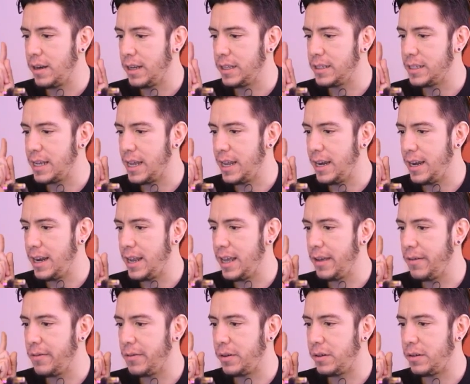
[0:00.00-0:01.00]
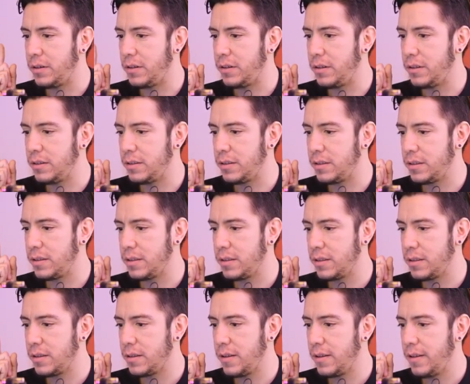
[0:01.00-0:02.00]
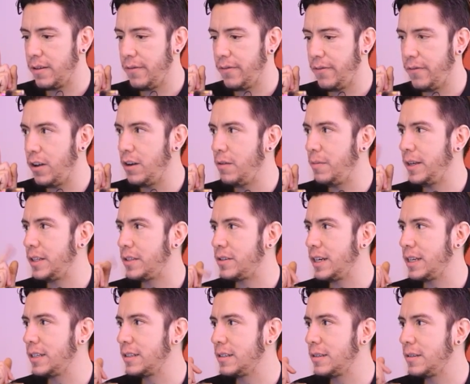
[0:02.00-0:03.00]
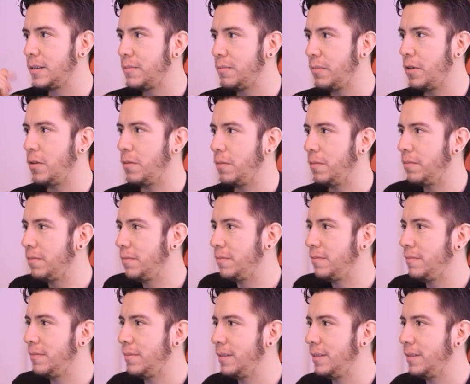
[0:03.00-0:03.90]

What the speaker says: Let's enable volumetrics. Boom,